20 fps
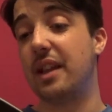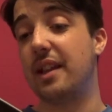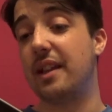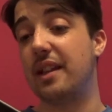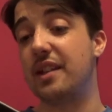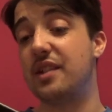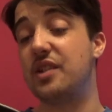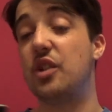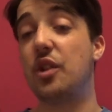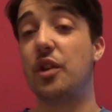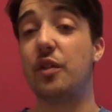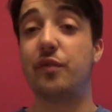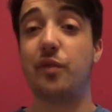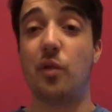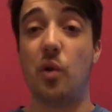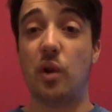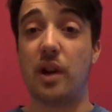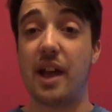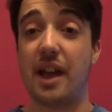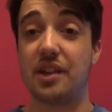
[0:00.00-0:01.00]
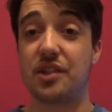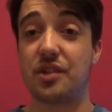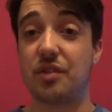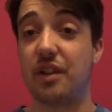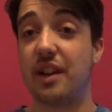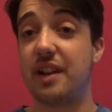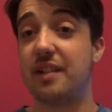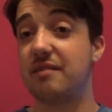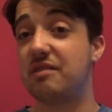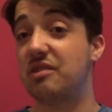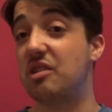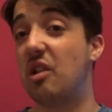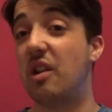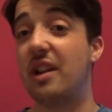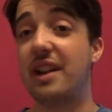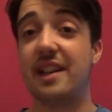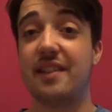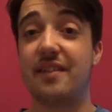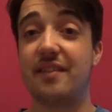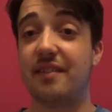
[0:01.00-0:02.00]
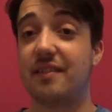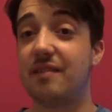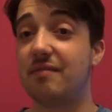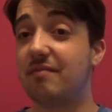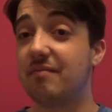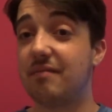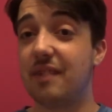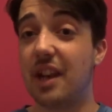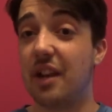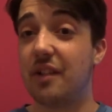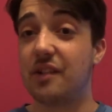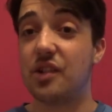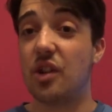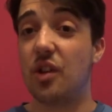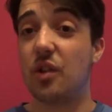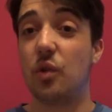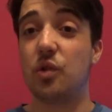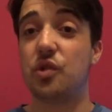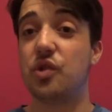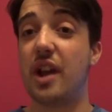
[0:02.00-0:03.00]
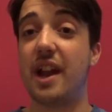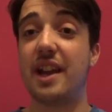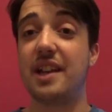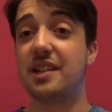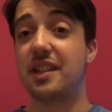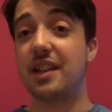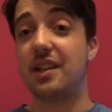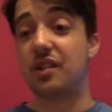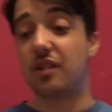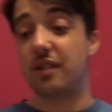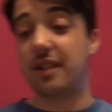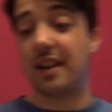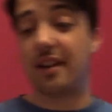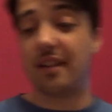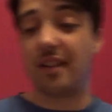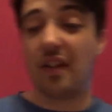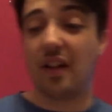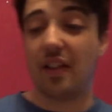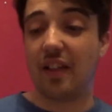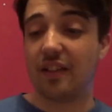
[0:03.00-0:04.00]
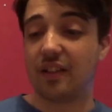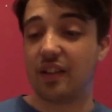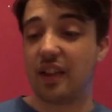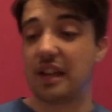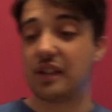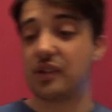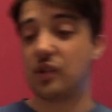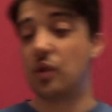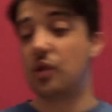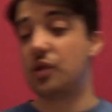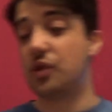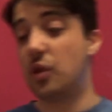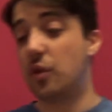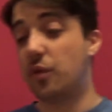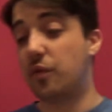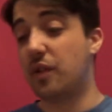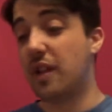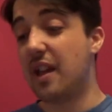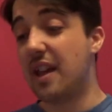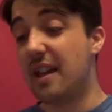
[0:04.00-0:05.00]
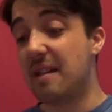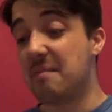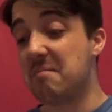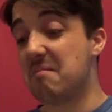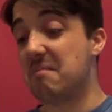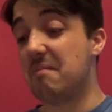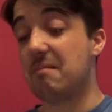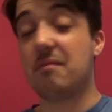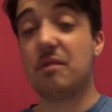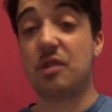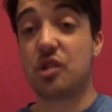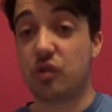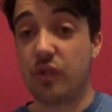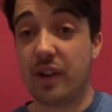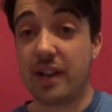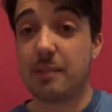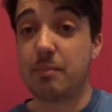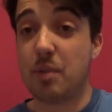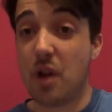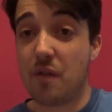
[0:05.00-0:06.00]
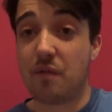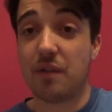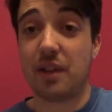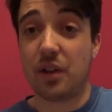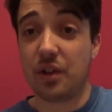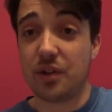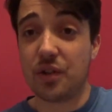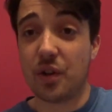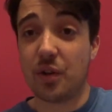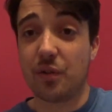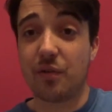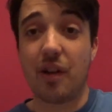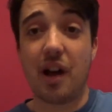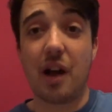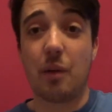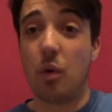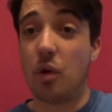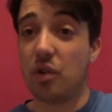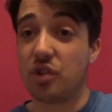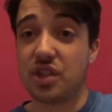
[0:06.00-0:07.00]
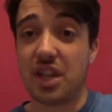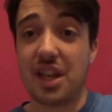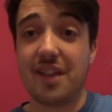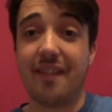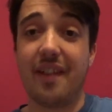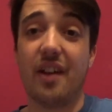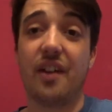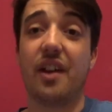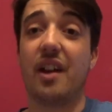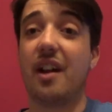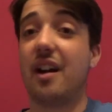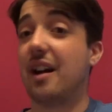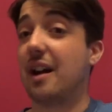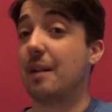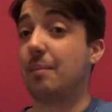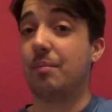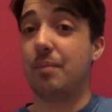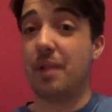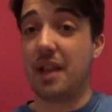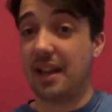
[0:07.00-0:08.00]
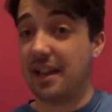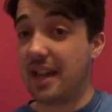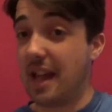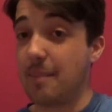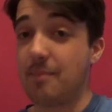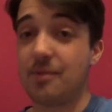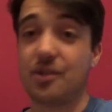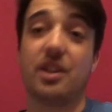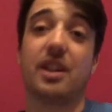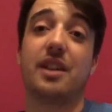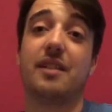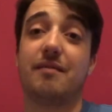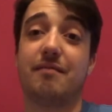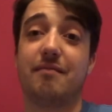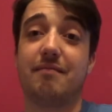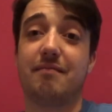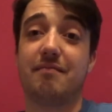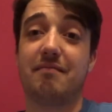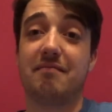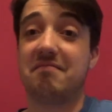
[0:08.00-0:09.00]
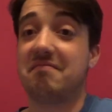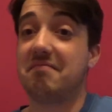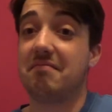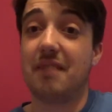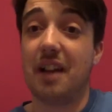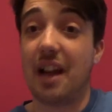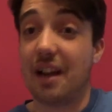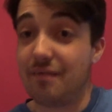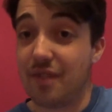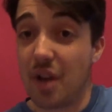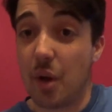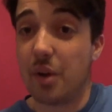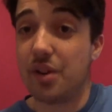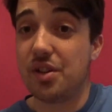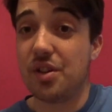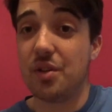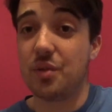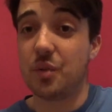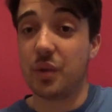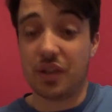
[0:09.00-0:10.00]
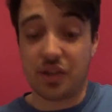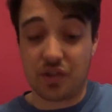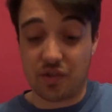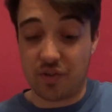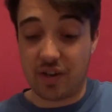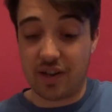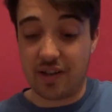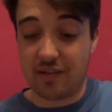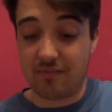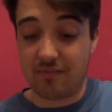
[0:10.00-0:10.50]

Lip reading: It's not a 4K screen, it's not anything, it's not an Ultra HD screen, all that sort of stuff. The screen's perfectly good enough. I watch TV on it, I play games on it. I have no issues with the screen.